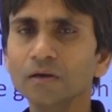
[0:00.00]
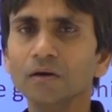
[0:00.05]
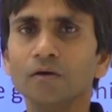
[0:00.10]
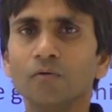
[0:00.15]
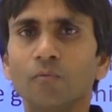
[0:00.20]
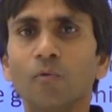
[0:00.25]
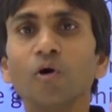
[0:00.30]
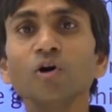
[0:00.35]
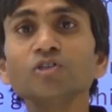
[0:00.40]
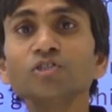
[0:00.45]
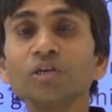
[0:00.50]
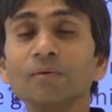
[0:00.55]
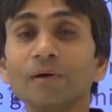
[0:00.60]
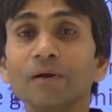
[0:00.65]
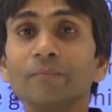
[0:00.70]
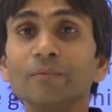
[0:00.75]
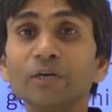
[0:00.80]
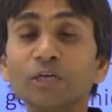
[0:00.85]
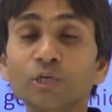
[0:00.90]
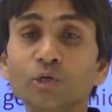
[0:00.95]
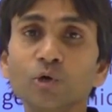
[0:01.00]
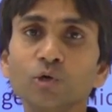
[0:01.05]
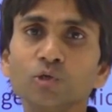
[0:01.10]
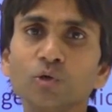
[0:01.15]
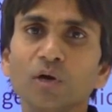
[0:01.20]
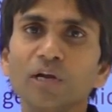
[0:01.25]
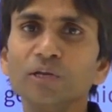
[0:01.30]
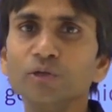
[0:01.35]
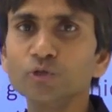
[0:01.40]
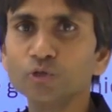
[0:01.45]
watch our videos
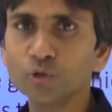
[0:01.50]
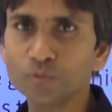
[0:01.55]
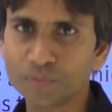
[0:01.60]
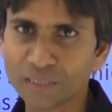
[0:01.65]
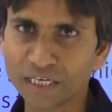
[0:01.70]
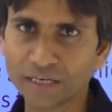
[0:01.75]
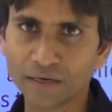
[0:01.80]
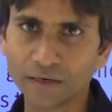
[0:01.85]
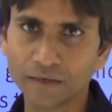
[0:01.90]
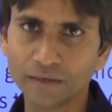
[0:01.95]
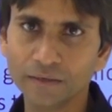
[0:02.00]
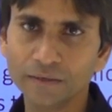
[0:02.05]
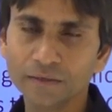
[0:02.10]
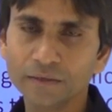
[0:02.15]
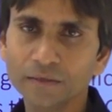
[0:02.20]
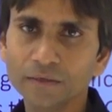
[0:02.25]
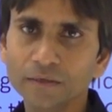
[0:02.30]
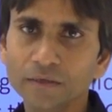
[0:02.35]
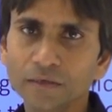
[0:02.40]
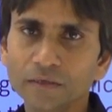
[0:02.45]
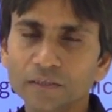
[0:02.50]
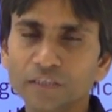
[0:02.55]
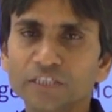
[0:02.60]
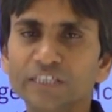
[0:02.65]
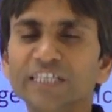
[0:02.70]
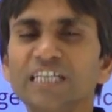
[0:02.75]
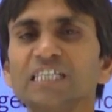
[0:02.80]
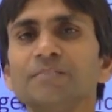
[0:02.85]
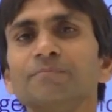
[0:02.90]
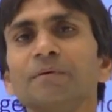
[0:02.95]
on YouTube channel.
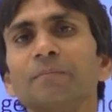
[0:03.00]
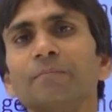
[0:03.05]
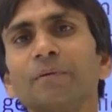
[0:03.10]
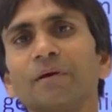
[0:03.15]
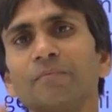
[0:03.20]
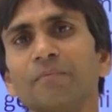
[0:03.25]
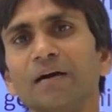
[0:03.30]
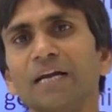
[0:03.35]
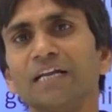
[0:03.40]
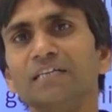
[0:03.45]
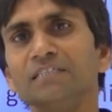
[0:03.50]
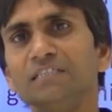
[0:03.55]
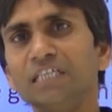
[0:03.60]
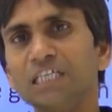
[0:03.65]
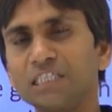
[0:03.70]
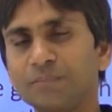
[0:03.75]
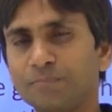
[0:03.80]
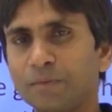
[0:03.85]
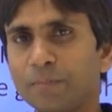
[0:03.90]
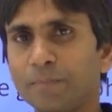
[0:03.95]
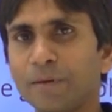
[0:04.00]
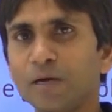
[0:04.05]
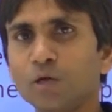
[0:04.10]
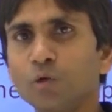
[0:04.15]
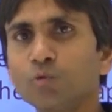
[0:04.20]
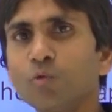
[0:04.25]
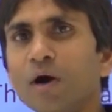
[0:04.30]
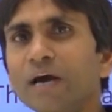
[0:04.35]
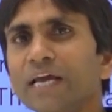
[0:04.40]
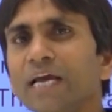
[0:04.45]
GS paper 1 and GS paper
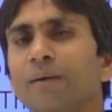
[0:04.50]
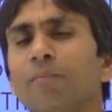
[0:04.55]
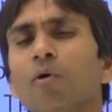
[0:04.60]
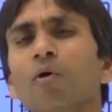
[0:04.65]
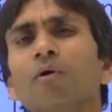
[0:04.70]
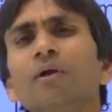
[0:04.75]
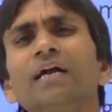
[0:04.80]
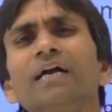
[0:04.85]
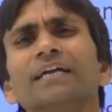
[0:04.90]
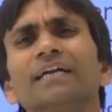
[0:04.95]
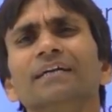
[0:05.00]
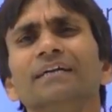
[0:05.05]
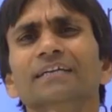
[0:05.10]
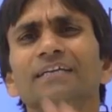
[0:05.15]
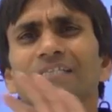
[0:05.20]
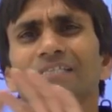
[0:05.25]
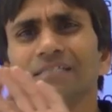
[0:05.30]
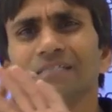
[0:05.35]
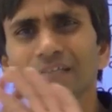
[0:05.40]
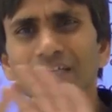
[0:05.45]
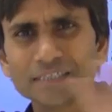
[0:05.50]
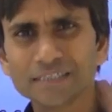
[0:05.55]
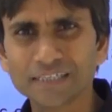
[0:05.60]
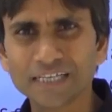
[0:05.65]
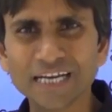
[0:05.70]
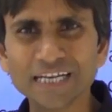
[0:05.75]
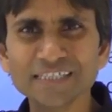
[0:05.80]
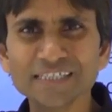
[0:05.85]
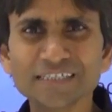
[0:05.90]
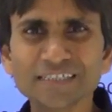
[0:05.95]
2 I have already discussed
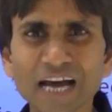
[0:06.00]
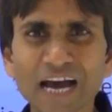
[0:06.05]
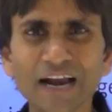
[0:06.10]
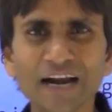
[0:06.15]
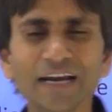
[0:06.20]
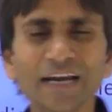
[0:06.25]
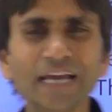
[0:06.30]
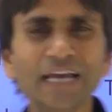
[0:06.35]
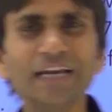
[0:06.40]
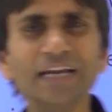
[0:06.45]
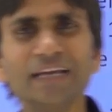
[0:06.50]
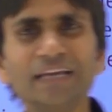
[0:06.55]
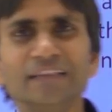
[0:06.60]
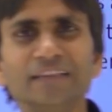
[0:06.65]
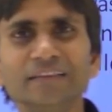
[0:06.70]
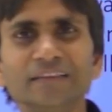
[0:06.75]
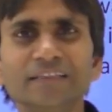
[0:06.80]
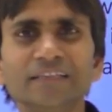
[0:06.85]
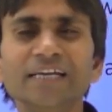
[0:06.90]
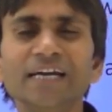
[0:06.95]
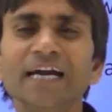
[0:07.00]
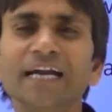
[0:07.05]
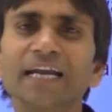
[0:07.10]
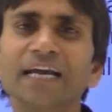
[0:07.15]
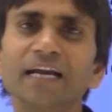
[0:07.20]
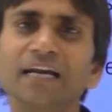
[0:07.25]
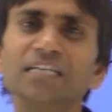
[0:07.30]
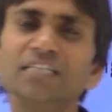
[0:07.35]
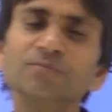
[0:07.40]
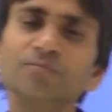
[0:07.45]
entirely in Hindi and
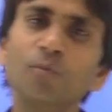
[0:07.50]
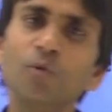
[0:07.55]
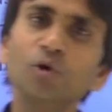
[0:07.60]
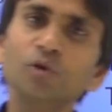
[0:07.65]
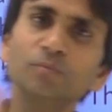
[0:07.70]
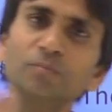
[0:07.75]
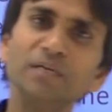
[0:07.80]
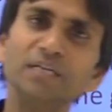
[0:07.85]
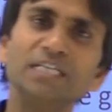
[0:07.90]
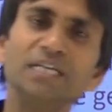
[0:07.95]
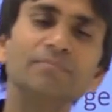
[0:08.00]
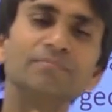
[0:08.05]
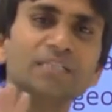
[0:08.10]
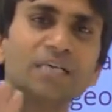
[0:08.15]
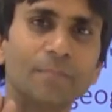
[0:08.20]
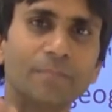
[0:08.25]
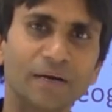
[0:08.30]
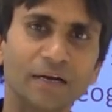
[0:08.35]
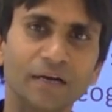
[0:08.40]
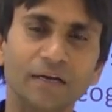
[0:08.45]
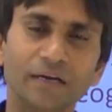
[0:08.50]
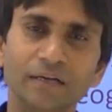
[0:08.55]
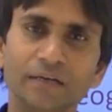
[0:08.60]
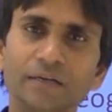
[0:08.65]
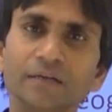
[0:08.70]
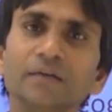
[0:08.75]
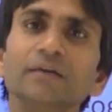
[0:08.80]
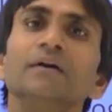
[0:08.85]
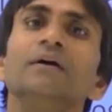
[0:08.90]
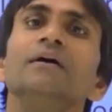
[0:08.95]
English, both mediums separately.
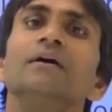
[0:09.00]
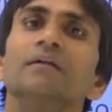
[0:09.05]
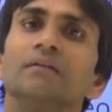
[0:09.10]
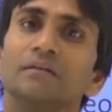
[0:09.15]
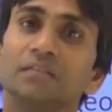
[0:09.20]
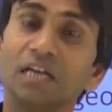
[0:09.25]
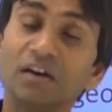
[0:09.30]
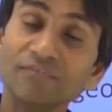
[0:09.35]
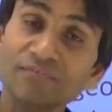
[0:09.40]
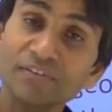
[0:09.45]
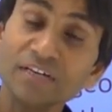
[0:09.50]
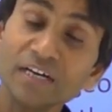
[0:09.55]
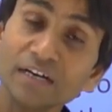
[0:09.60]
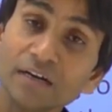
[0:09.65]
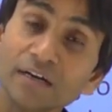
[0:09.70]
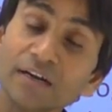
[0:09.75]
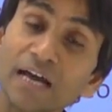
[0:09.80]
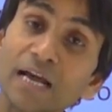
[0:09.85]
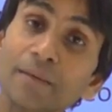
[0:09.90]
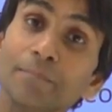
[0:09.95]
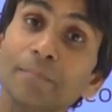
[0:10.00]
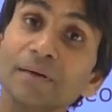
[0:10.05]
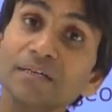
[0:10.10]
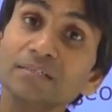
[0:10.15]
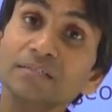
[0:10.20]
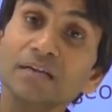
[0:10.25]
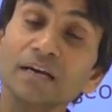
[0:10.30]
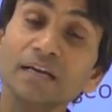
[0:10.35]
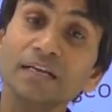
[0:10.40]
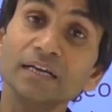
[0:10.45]
Definitely I
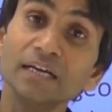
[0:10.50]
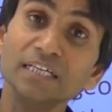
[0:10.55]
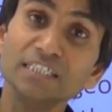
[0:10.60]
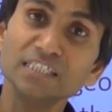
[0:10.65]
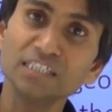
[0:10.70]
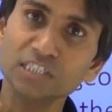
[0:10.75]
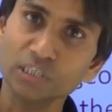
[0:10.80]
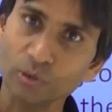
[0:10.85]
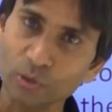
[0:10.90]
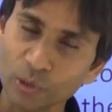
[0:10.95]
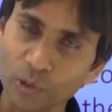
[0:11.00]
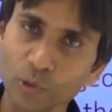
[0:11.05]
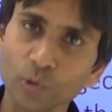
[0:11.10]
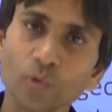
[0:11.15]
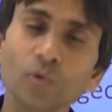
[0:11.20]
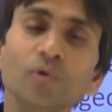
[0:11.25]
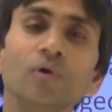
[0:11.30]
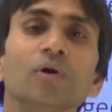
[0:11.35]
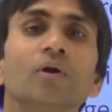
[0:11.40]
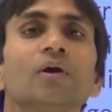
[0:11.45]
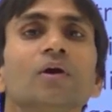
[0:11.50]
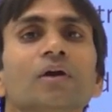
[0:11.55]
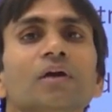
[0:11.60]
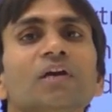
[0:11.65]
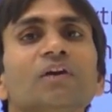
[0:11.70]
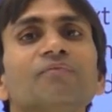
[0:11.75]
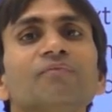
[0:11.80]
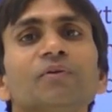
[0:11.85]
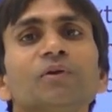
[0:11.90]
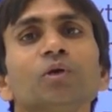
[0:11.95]
personally ensure you,
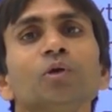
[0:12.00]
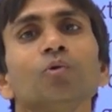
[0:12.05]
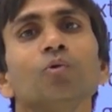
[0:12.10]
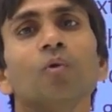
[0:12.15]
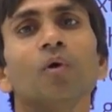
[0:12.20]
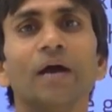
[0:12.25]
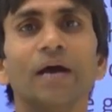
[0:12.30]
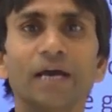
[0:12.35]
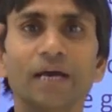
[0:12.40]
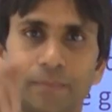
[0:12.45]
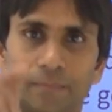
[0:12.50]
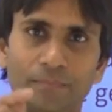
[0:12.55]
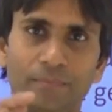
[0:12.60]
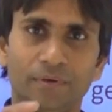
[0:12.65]
if you have